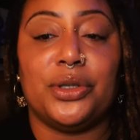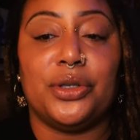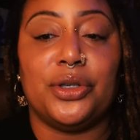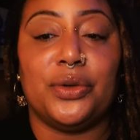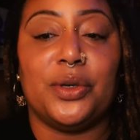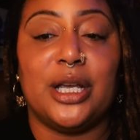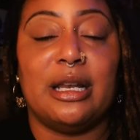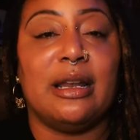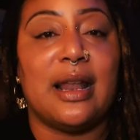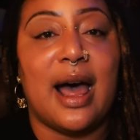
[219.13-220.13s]

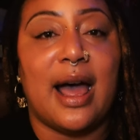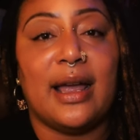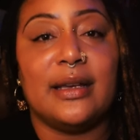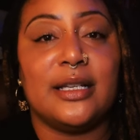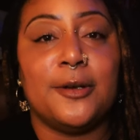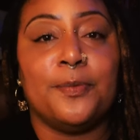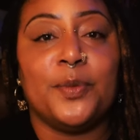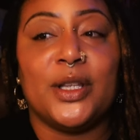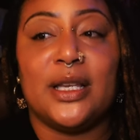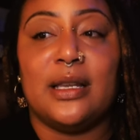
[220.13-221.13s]
get aligned,
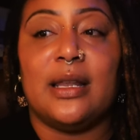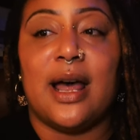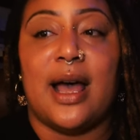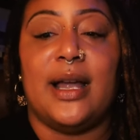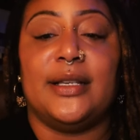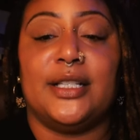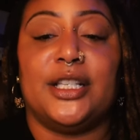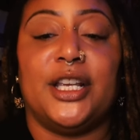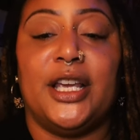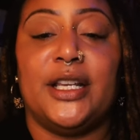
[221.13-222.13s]
is
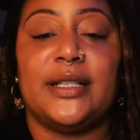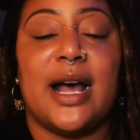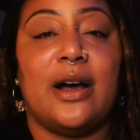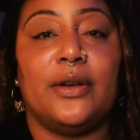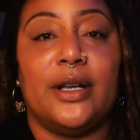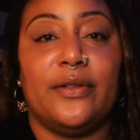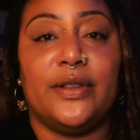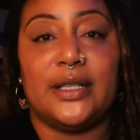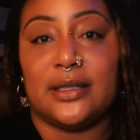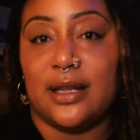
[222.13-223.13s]
to get us out of
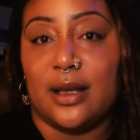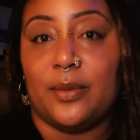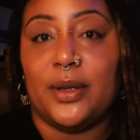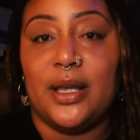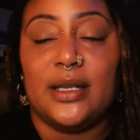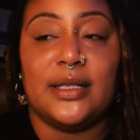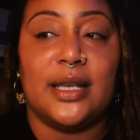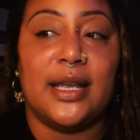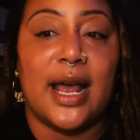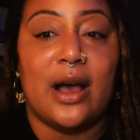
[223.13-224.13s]
this slump, to
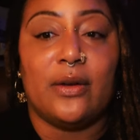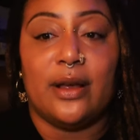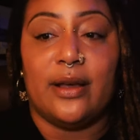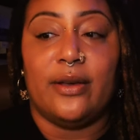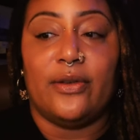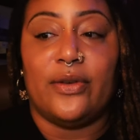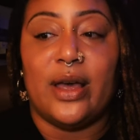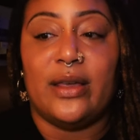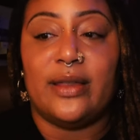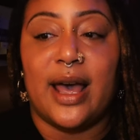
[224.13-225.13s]
get out of
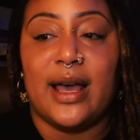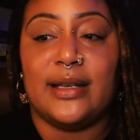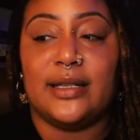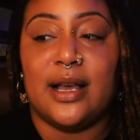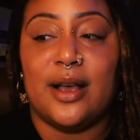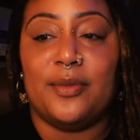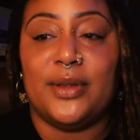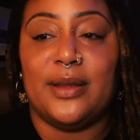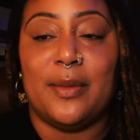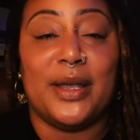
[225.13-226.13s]
that
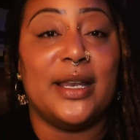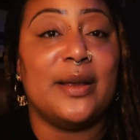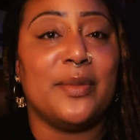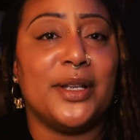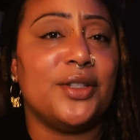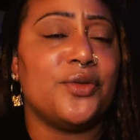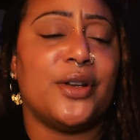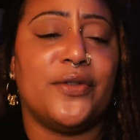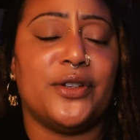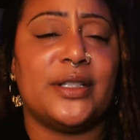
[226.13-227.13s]
I'm getting
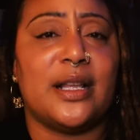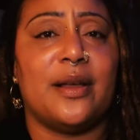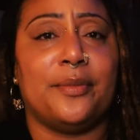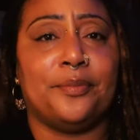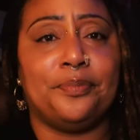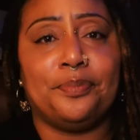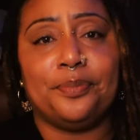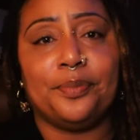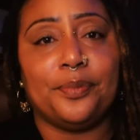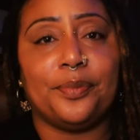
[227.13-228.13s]
misery for some
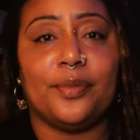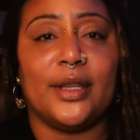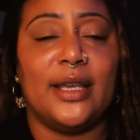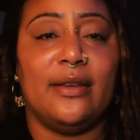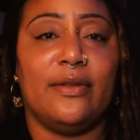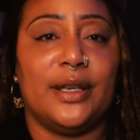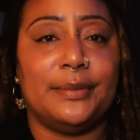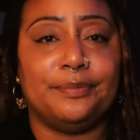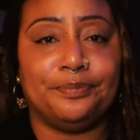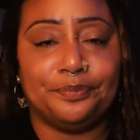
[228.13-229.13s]

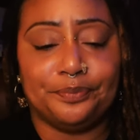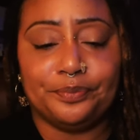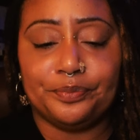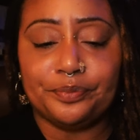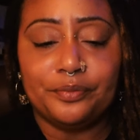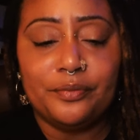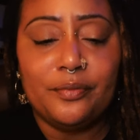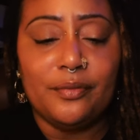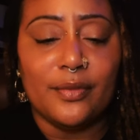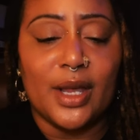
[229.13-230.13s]
even.
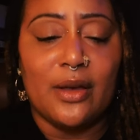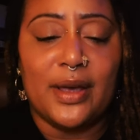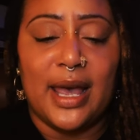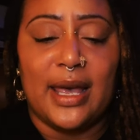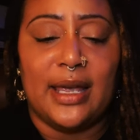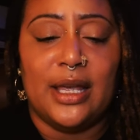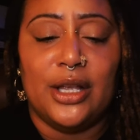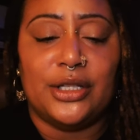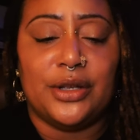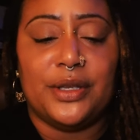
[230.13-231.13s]
Okay,
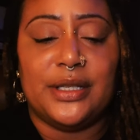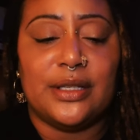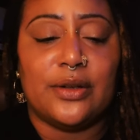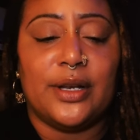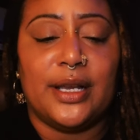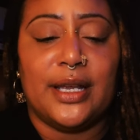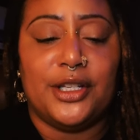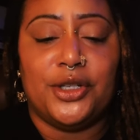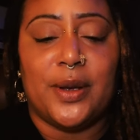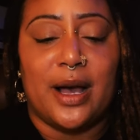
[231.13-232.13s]
so this is going to
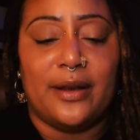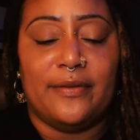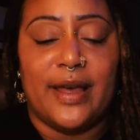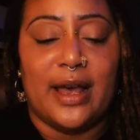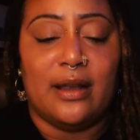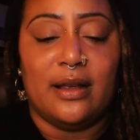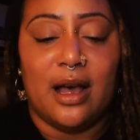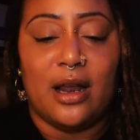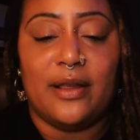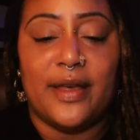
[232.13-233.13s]
get you out of that,
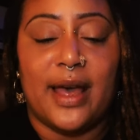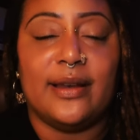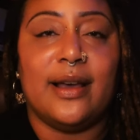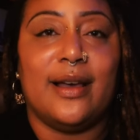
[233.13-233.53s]
out of that